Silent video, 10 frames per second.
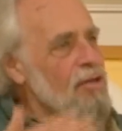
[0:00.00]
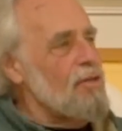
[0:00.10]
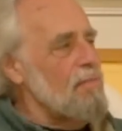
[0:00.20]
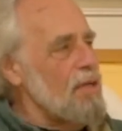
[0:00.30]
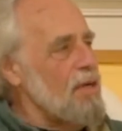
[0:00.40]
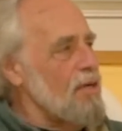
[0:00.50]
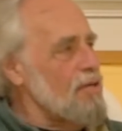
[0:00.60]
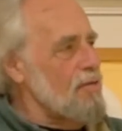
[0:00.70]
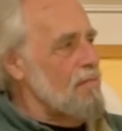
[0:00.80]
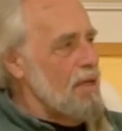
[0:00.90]
German
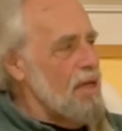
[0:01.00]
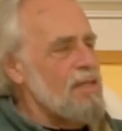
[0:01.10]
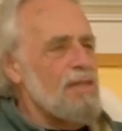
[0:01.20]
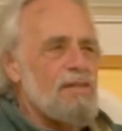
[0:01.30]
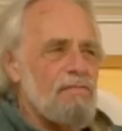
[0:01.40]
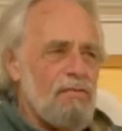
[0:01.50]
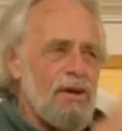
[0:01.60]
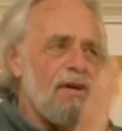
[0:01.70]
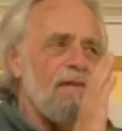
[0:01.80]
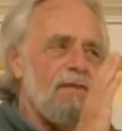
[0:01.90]
culture because it's
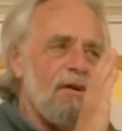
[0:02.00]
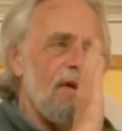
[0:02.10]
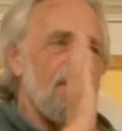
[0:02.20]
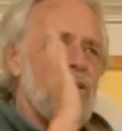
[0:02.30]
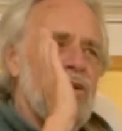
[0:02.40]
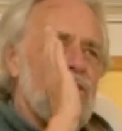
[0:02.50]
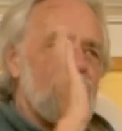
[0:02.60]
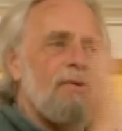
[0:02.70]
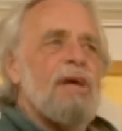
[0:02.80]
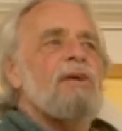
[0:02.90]
very, very
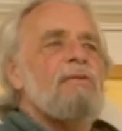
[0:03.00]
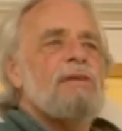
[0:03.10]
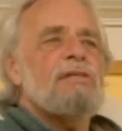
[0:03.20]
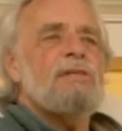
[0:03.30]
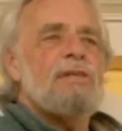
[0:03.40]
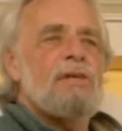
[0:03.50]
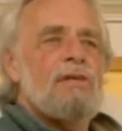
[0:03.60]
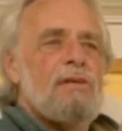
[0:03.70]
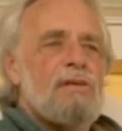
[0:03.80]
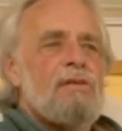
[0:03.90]
rigorous,
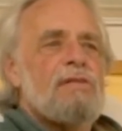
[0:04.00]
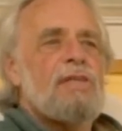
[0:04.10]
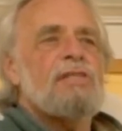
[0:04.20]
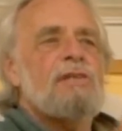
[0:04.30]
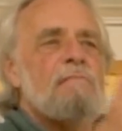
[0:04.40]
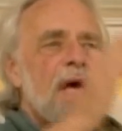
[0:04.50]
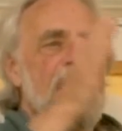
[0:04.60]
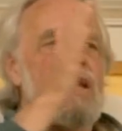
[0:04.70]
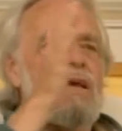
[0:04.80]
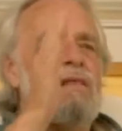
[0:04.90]

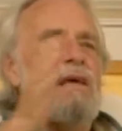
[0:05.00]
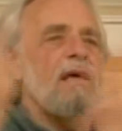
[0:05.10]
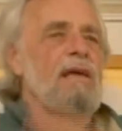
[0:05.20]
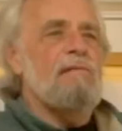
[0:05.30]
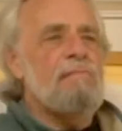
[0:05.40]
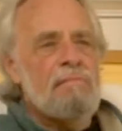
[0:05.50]
systematic thinking.